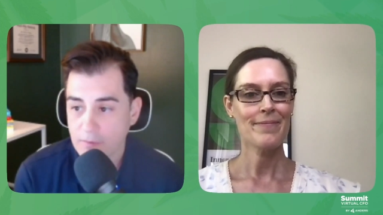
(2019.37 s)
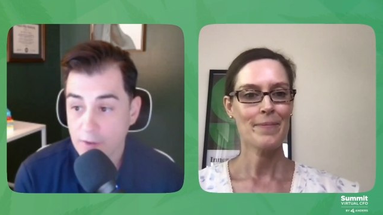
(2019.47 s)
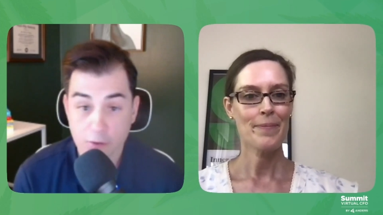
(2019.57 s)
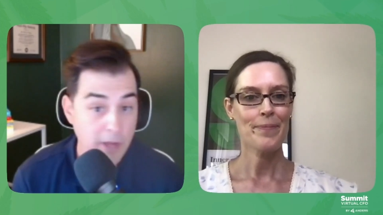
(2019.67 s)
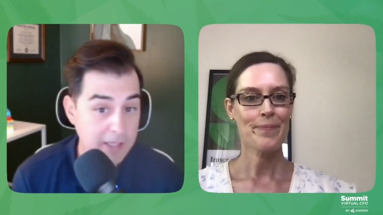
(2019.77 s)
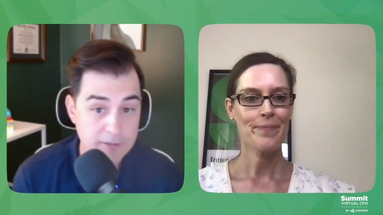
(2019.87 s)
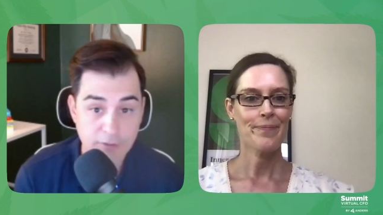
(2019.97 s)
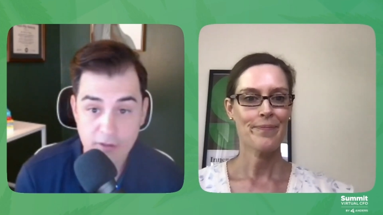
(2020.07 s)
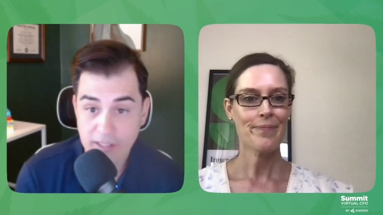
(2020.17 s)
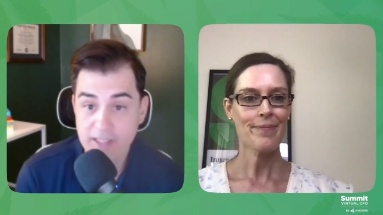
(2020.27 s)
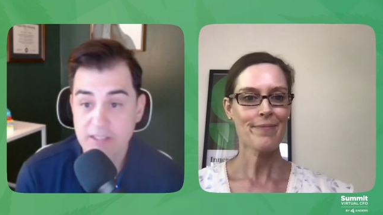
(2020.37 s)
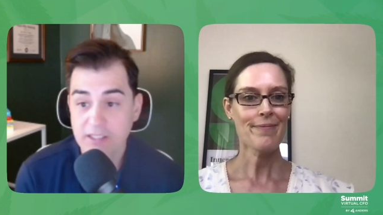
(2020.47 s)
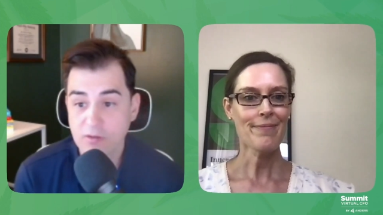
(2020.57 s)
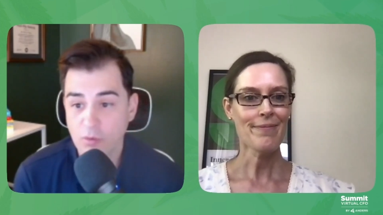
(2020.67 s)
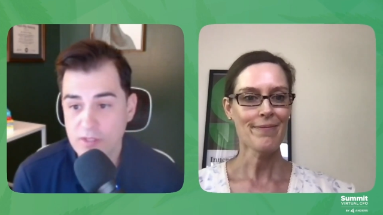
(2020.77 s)
Speaker 1: are you active on
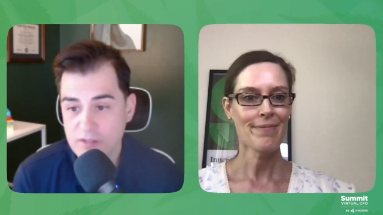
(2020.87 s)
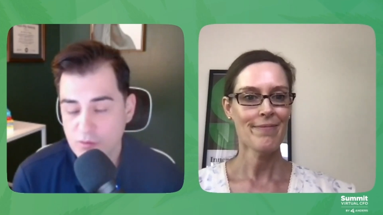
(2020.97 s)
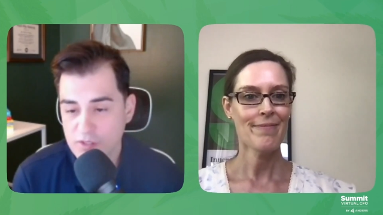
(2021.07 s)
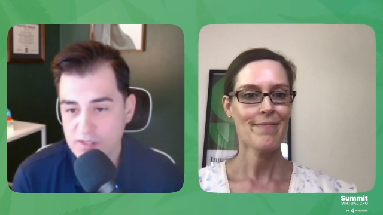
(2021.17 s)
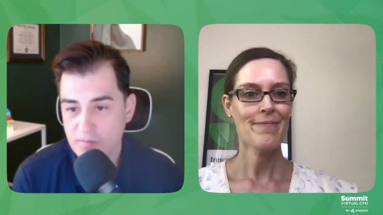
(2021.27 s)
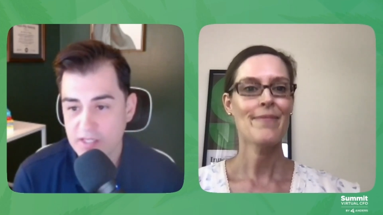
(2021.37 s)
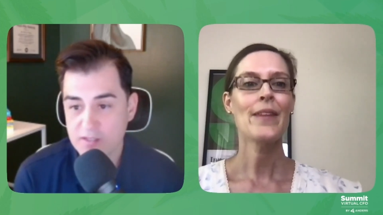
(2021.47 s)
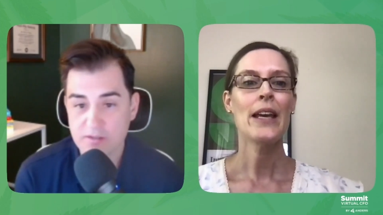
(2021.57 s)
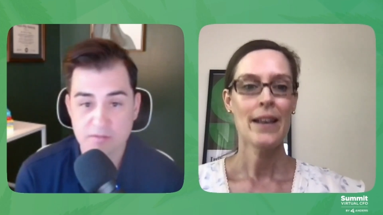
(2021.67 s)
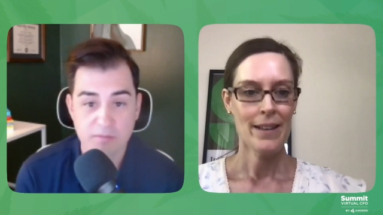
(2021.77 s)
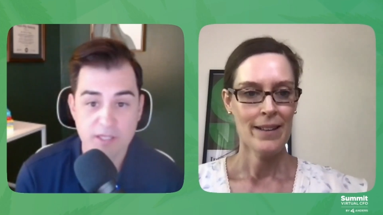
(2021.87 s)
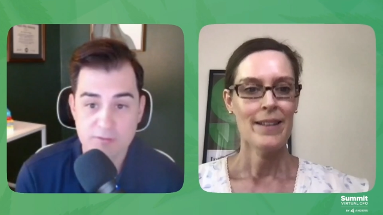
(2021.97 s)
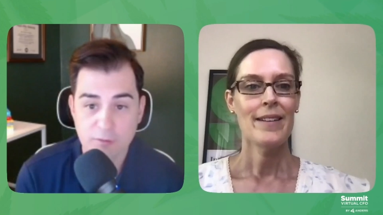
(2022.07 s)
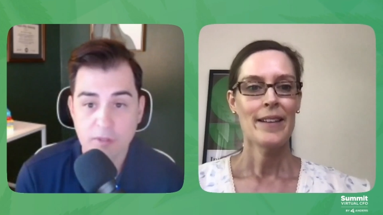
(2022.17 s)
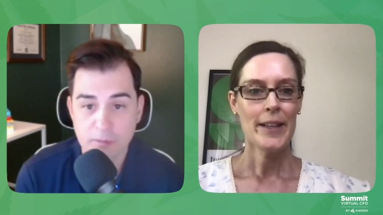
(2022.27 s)
LinkedIn? What's where's the best place
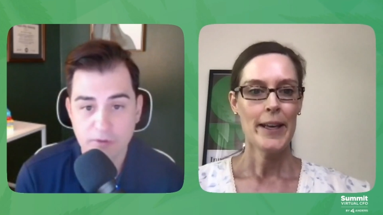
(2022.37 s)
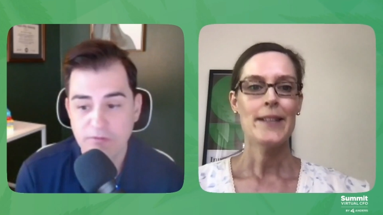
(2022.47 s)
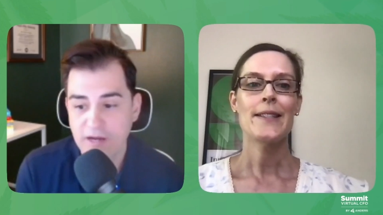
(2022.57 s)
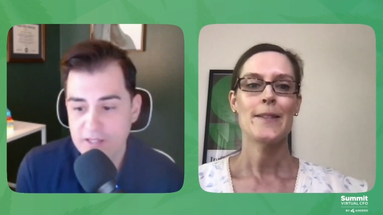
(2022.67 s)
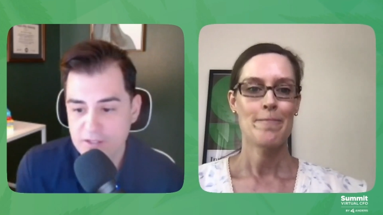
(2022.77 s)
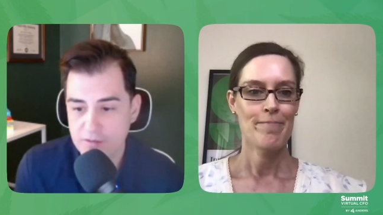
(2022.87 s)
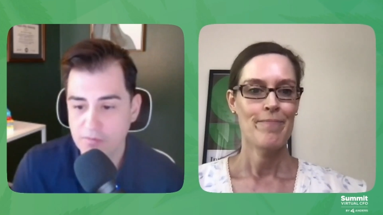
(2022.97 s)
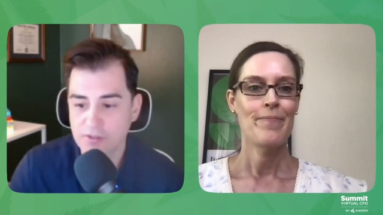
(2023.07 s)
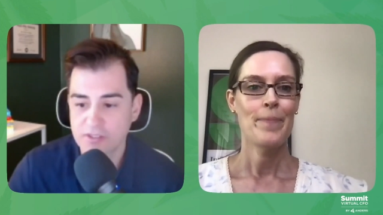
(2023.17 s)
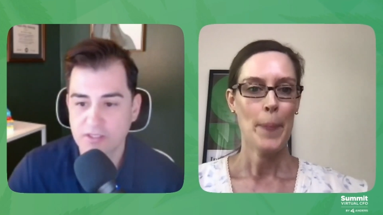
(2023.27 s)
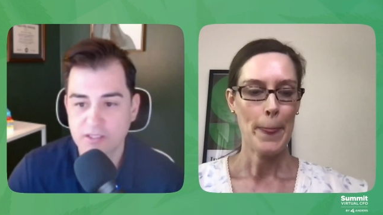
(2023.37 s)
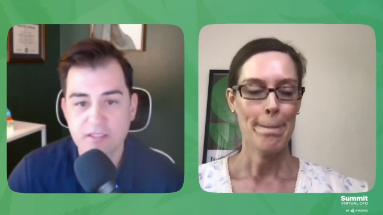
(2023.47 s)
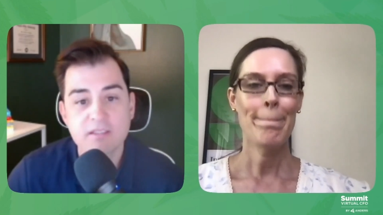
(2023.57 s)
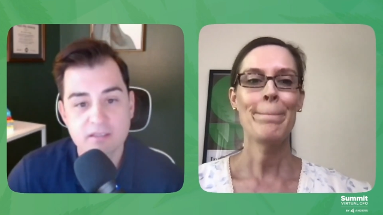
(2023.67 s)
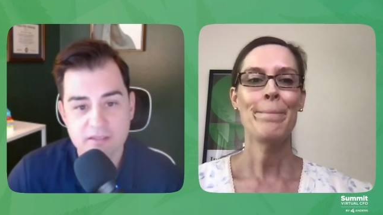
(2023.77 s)
for people yes. to find you personally?
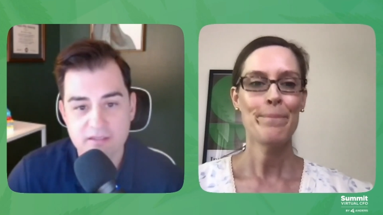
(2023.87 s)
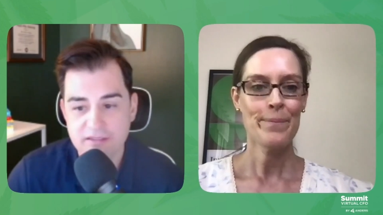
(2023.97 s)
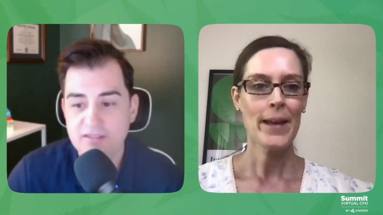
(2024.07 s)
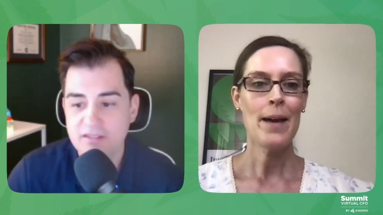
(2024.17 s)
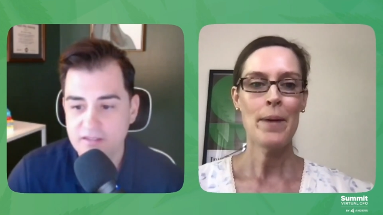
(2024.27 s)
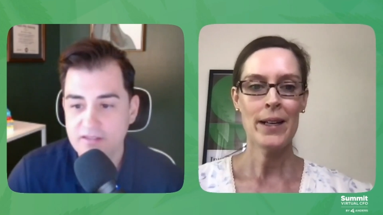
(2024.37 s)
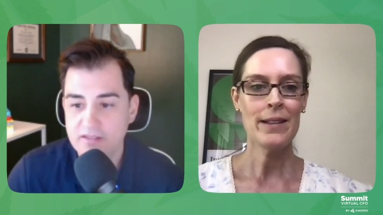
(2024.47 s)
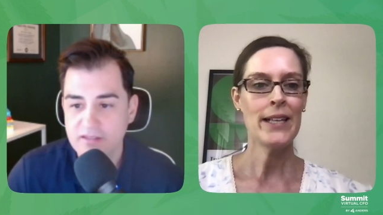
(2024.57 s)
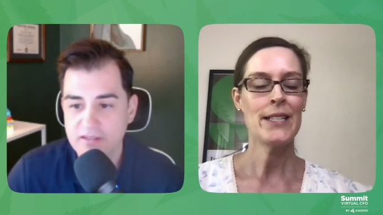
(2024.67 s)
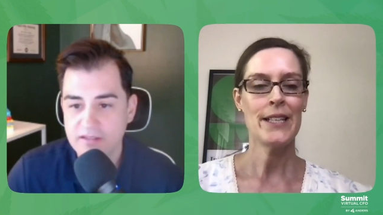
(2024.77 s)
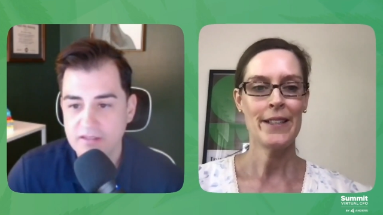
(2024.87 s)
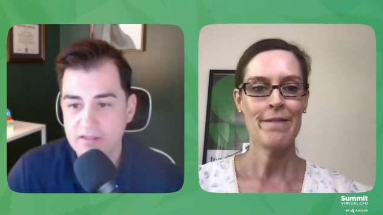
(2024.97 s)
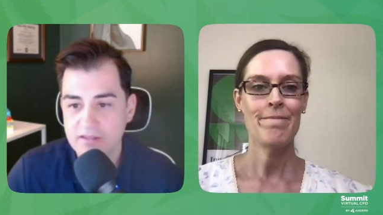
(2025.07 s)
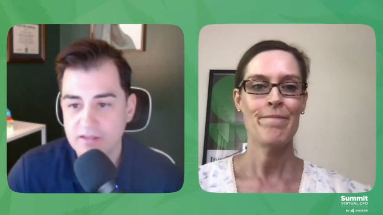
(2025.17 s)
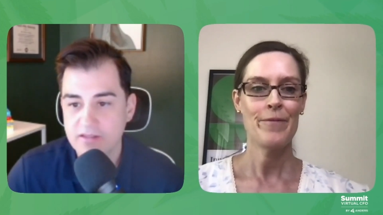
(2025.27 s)
Speaker 2: Mm-hmm. I'm on LinkedIn,
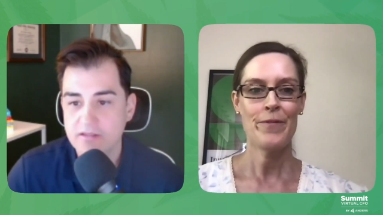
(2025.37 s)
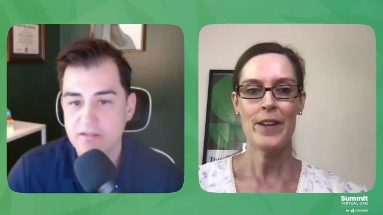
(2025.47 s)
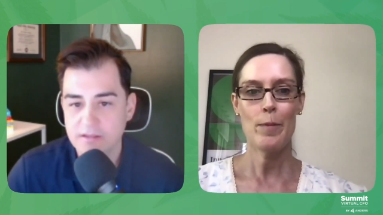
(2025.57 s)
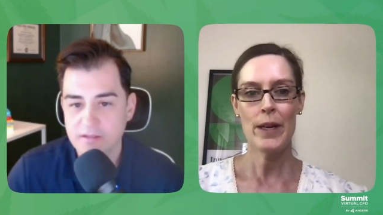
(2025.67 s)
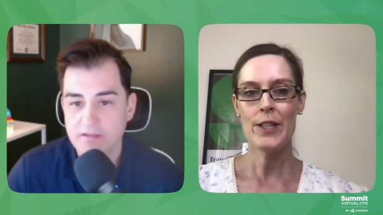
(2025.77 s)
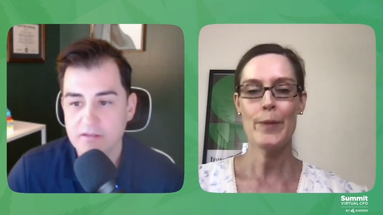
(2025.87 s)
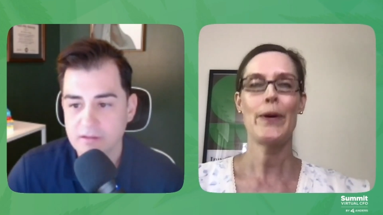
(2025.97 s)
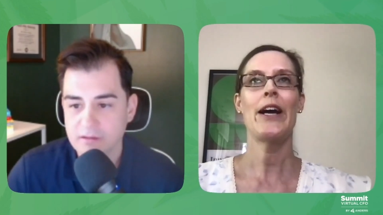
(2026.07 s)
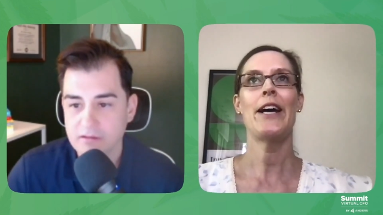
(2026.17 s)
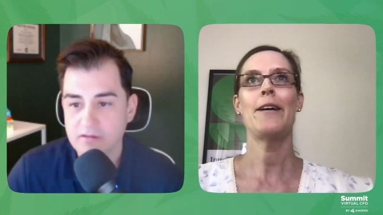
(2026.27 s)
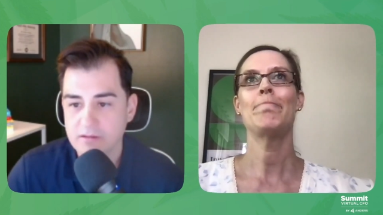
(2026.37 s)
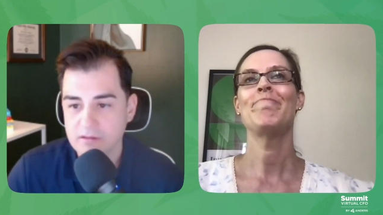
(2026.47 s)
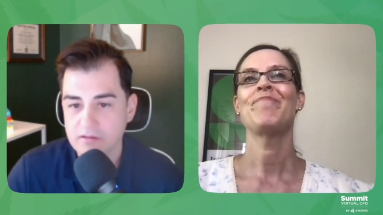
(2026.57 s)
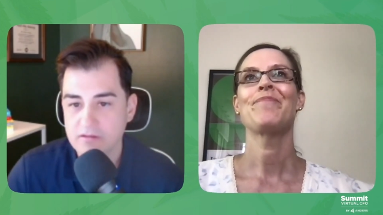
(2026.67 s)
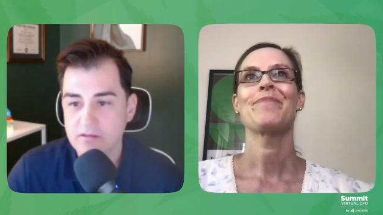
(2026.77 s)
Phoebe Depree.
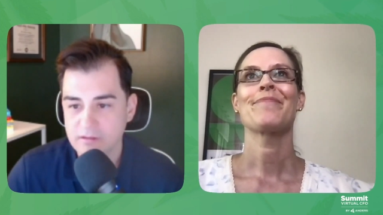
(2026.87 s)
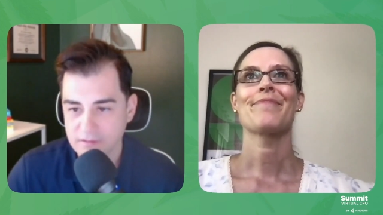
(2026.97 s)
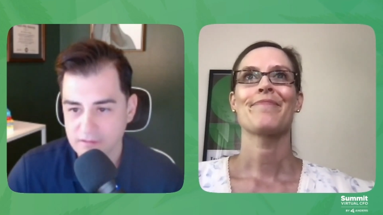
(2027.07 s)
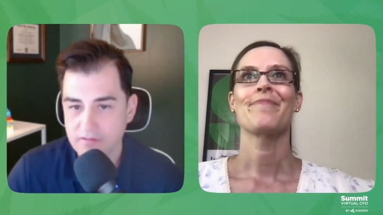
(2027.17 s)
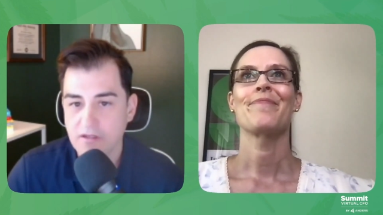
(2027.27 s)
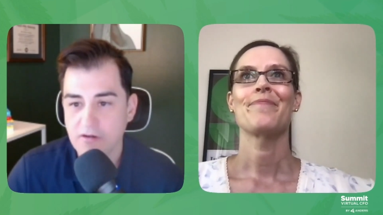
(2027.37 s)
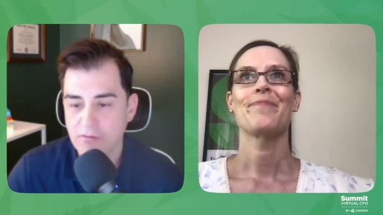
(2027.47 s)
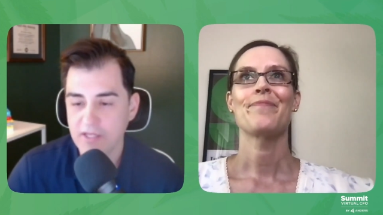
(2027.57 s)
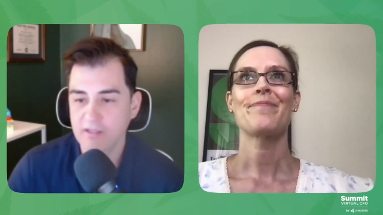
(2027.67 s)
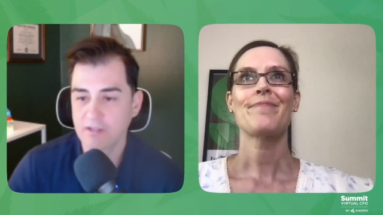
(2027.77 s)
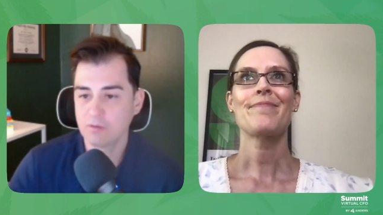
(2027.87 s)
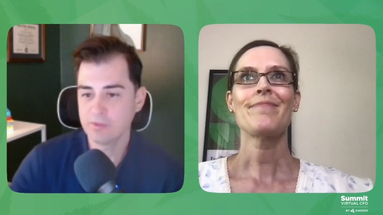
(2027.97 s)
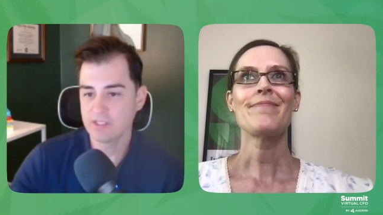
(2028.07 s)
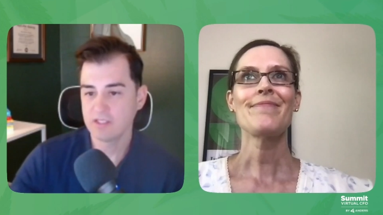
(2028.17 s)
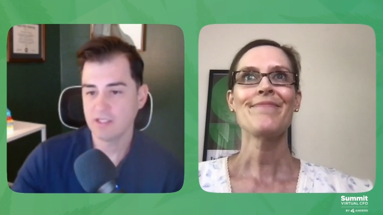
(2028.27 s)
Speaker 1: All right, it'll
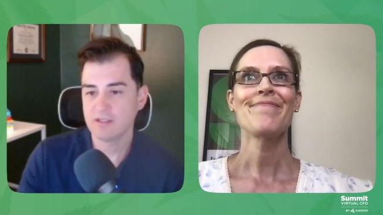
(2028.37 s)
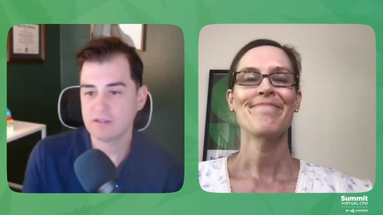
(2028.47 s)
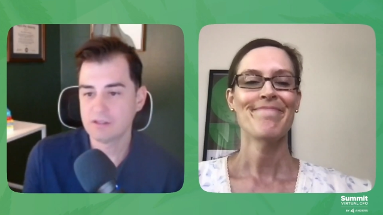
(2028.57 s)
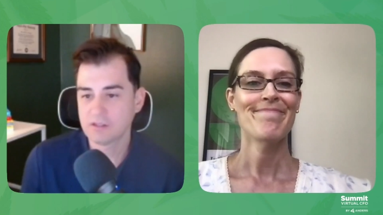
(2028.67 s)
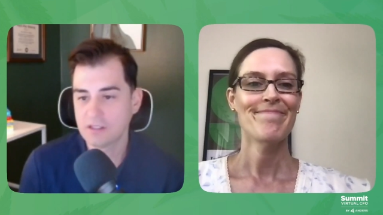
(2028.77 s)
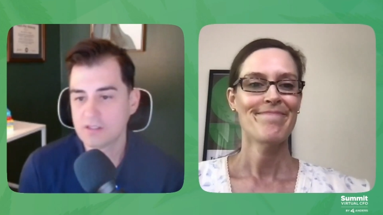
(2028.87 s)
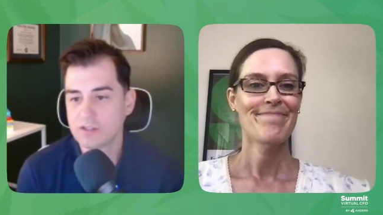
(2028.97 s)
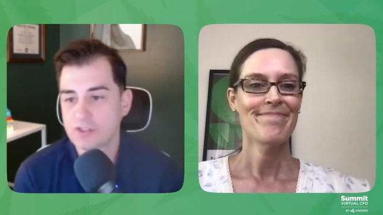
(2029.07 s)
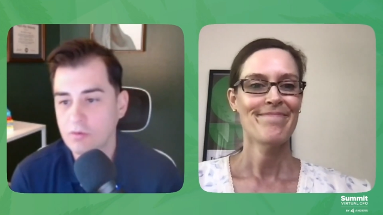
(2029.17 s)
be in the in the show